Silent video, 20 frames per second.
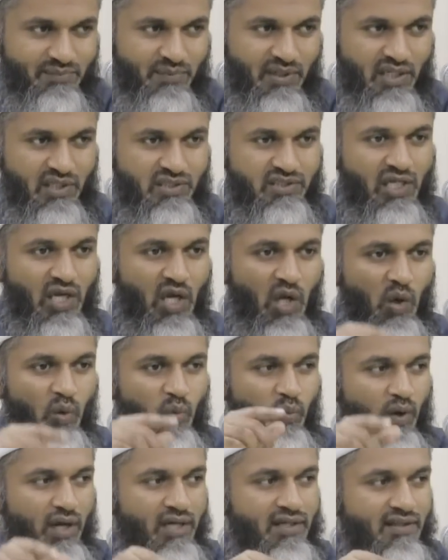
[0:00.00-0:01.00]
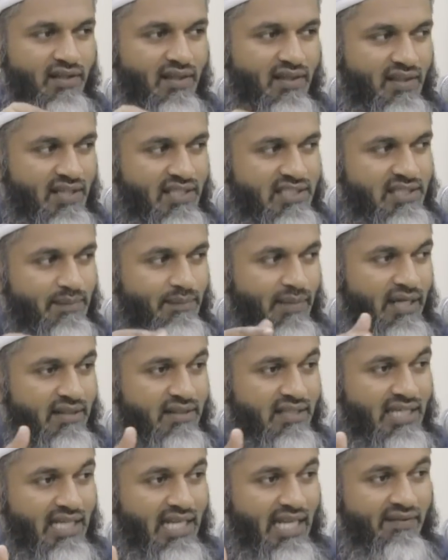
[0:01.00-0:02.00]
Because one of the things
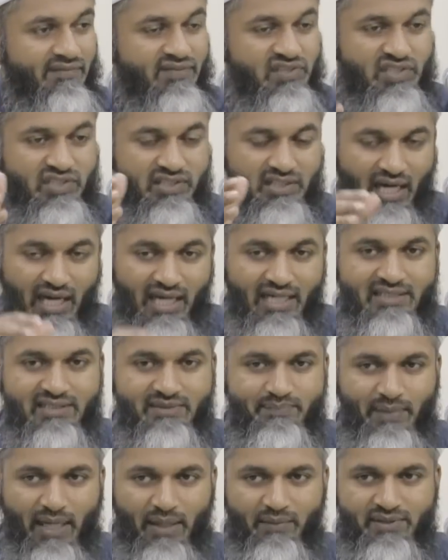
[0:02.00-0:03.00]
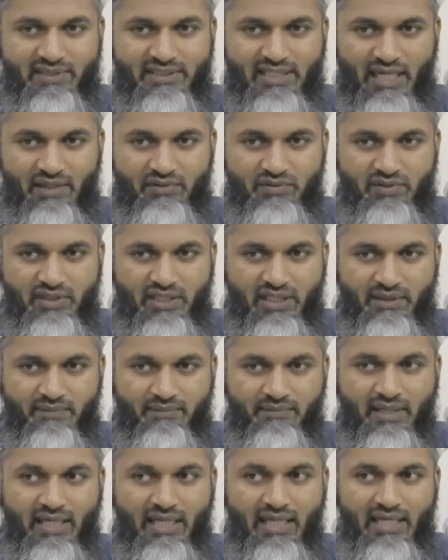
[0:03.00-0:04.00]
about the 11 stars bowing down to
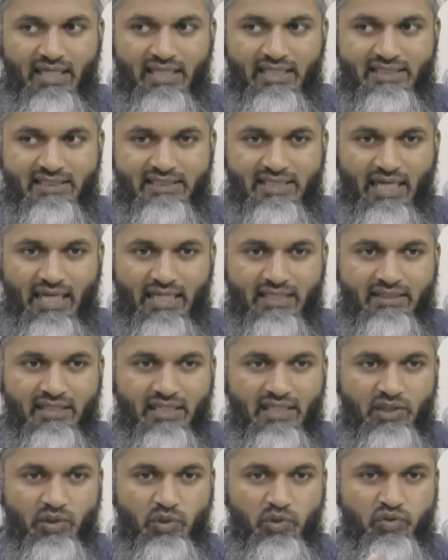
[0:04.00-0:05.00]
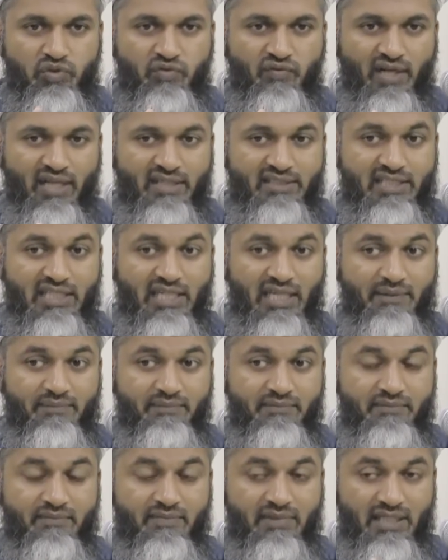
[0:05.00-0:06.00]
him is that Yusuf alayhi
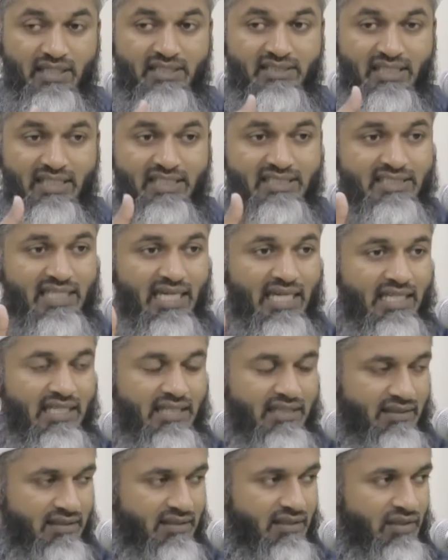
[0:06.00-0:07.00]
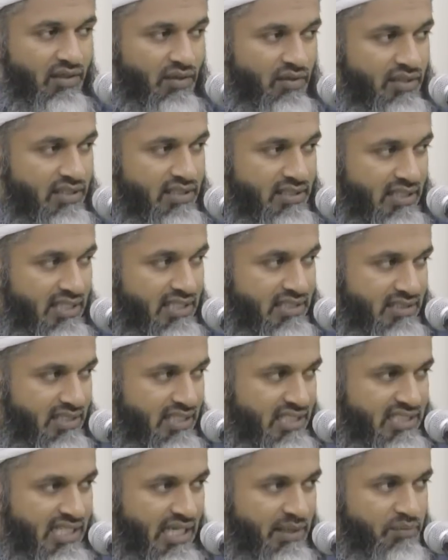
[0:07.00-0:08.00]
salam is getting, you know,
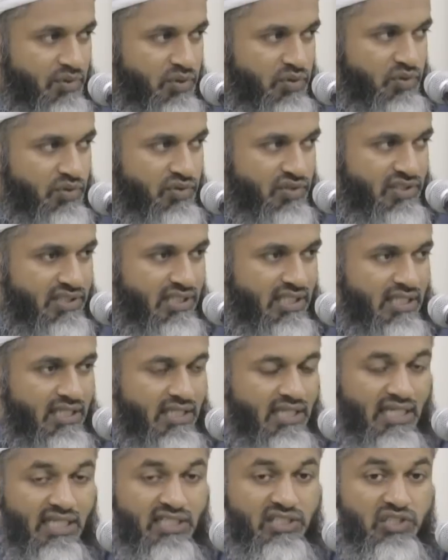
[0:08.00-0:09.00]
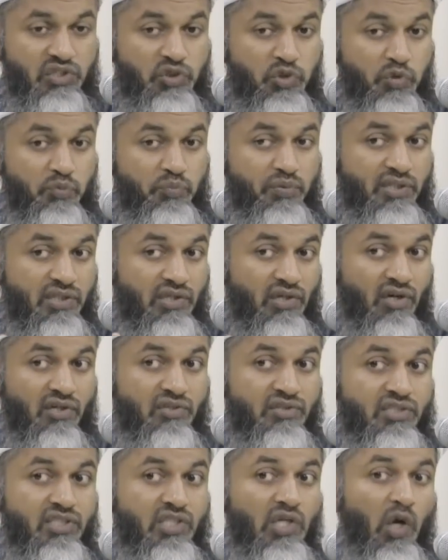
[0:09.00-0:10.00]
he's able to see his
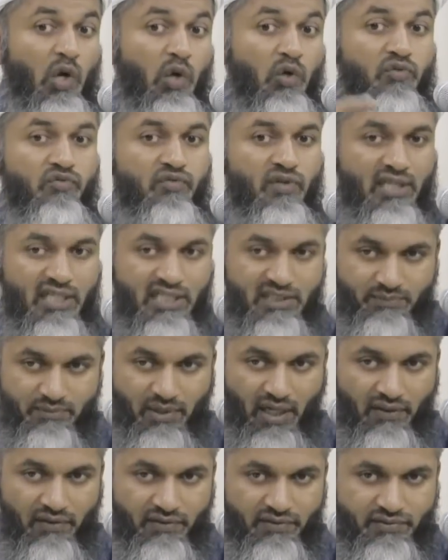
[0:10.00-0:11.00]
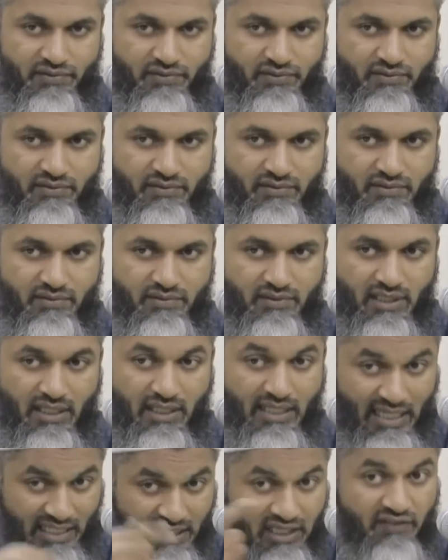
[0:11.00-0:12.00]
superiority over his brothers.
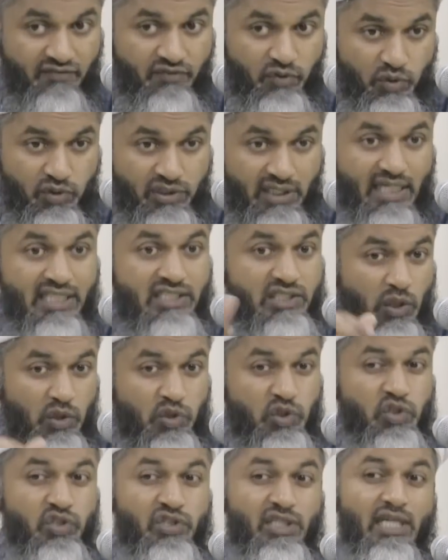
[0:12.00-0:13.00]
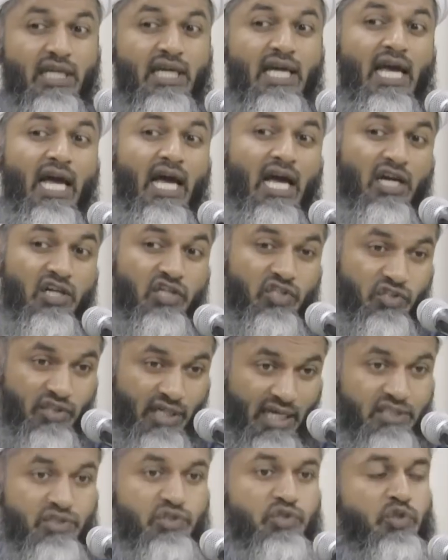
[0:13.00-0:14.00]
In the future, he's going to see a
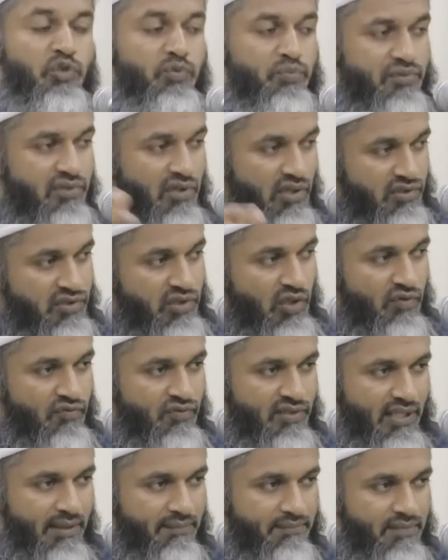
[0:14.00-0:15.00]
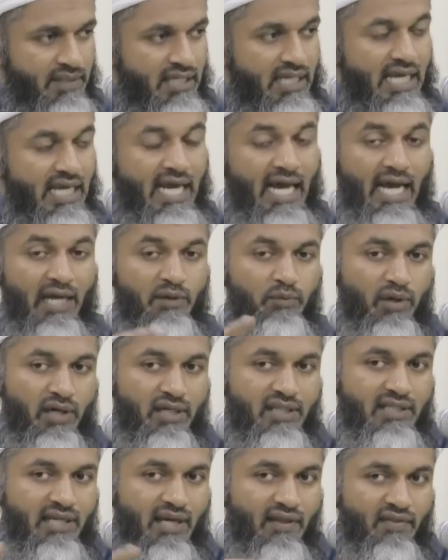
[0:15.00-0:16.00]
great superiority over them. And
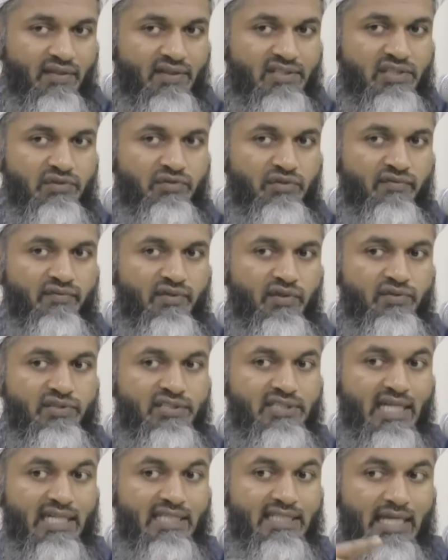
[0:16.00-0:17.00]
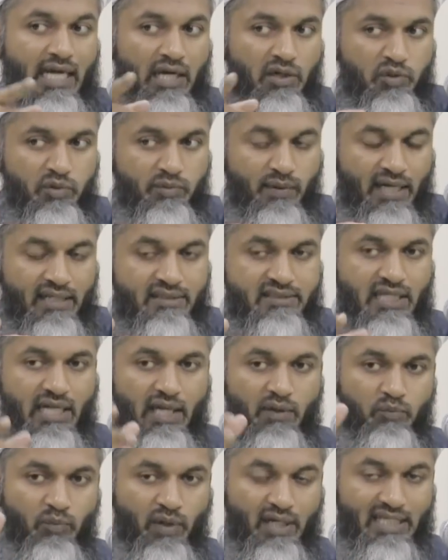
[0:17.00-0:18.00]
one of the other things it reveals is that Yaqub alayhi
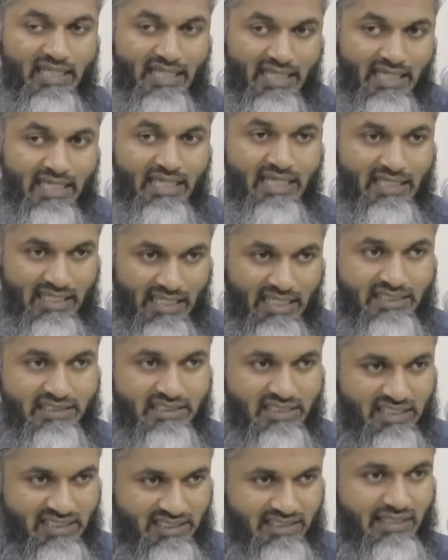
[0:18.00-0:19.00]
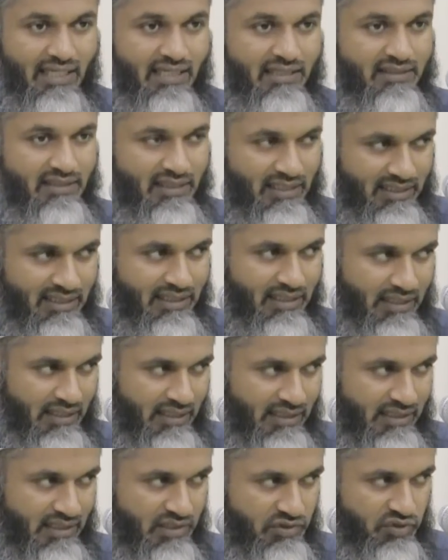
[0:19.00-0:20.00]
salam, when he's the son in
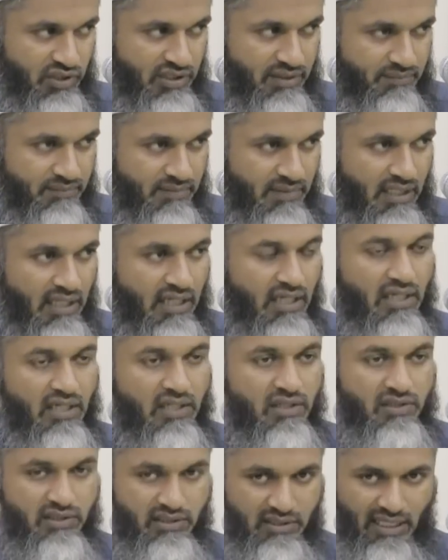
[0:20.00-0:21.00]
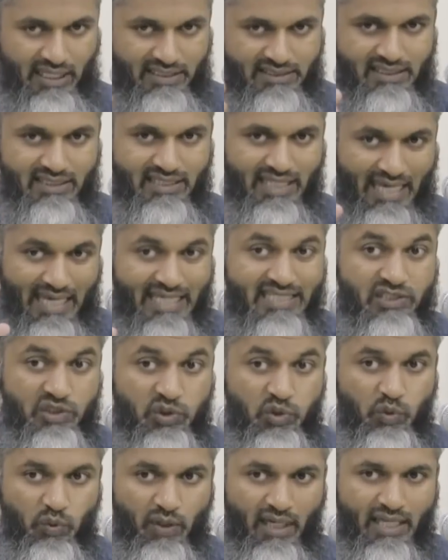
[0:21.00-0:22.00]
the dream, as in the
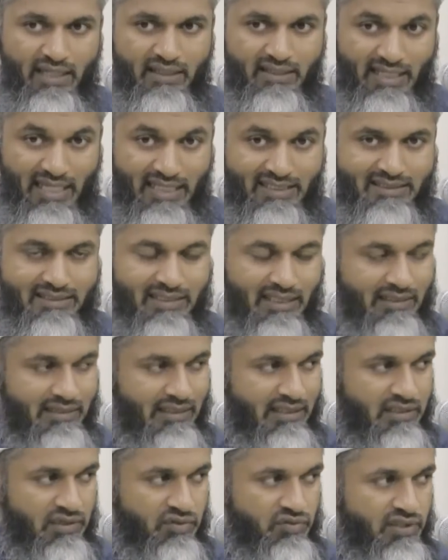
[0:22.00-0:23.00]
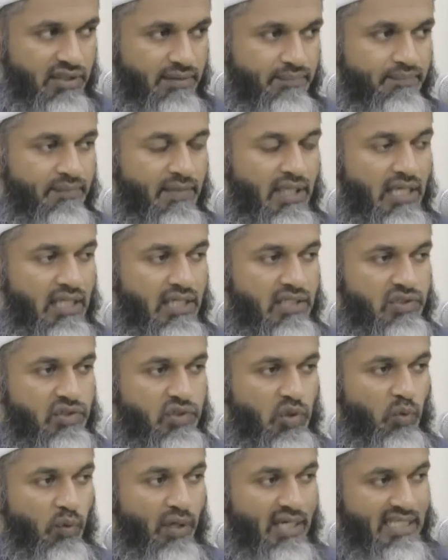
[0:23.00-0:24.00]
S-U-N, that son in the dream.
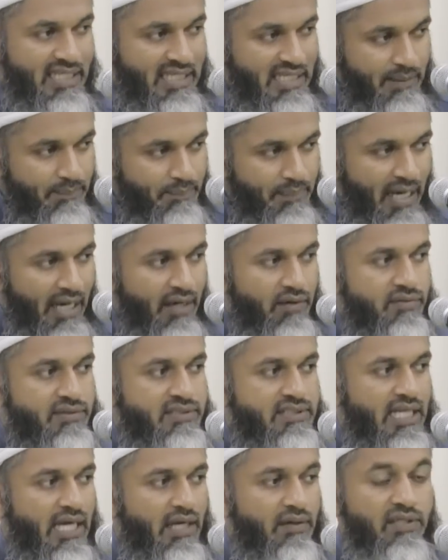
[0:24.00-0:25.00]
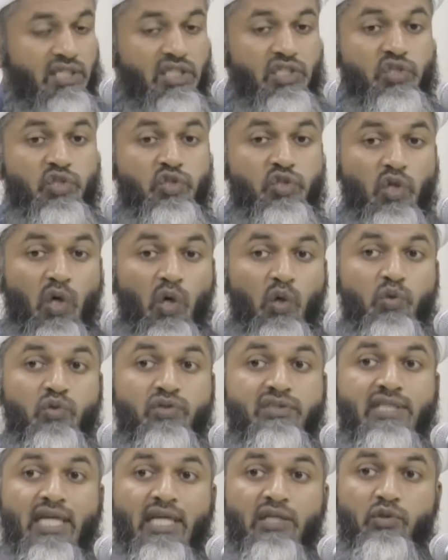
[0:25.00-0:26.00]
So when he bows down, it
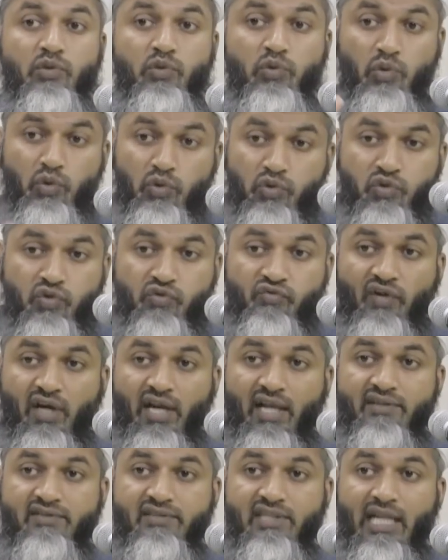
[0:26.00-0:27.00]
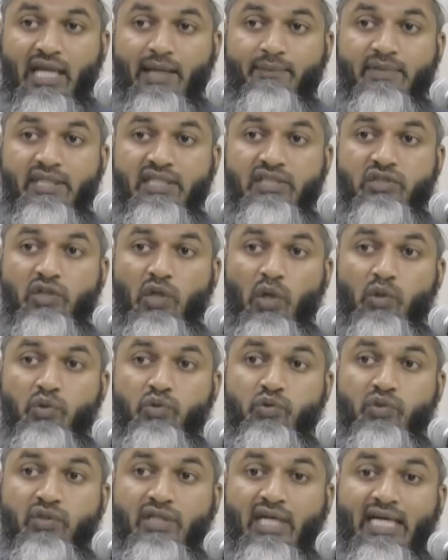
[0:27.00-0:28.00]
shows that Yusuf alayhi salam is
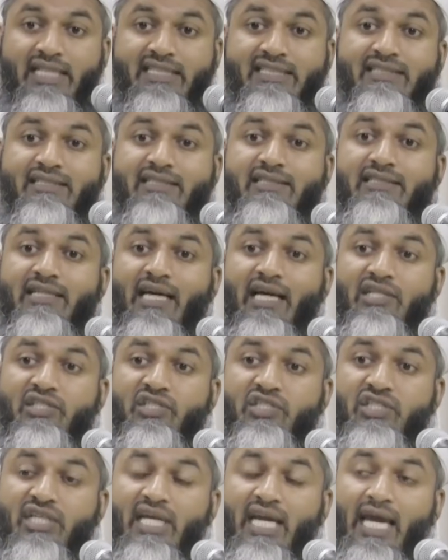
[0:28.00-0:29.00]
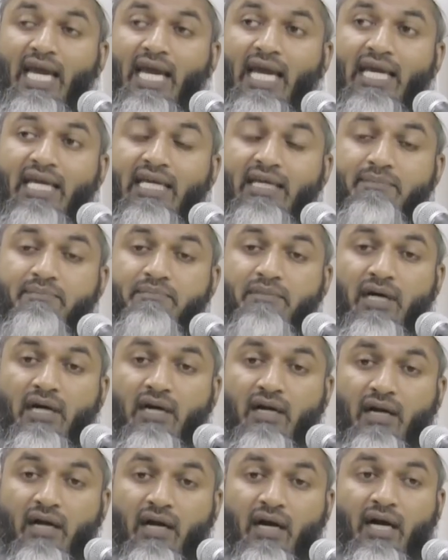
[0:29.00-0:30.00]
going to get such a
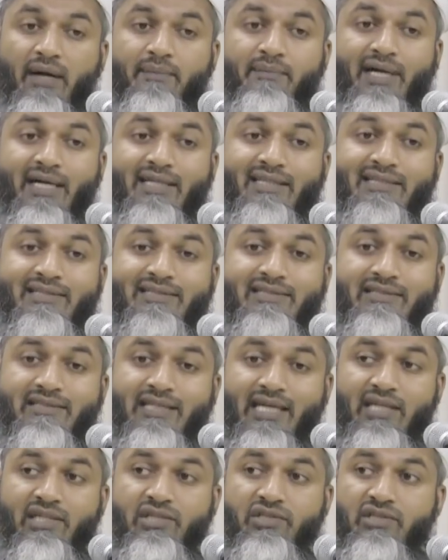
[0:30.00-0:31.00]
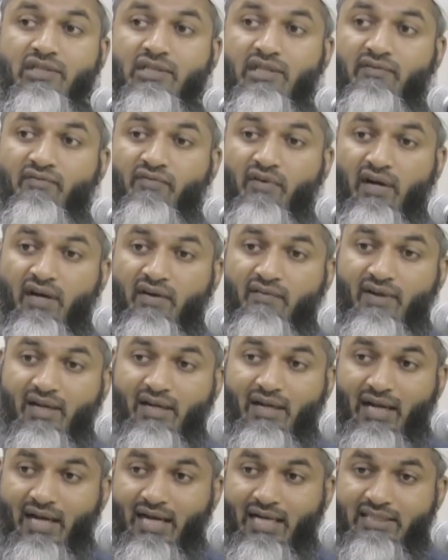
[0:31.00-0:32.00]
maqam and a station in front of
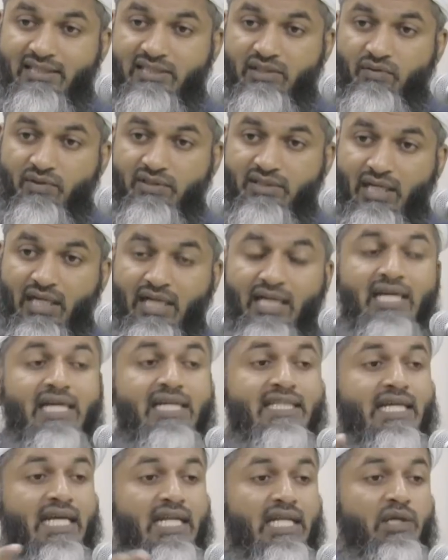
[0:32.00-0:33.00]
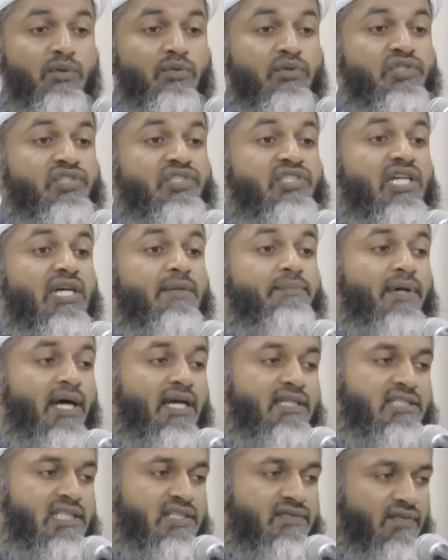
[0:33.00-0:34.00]
Allah Azza wa Jal that he will
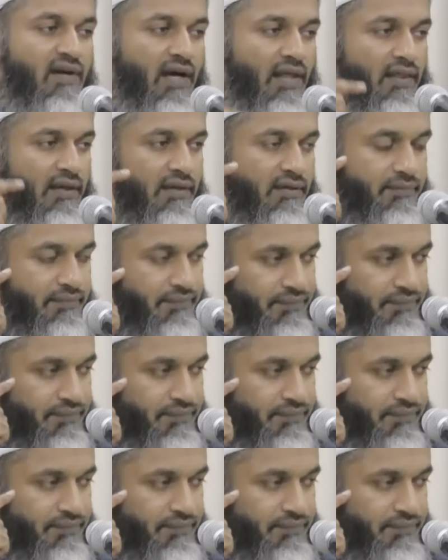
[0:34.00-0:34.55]
surpass his father.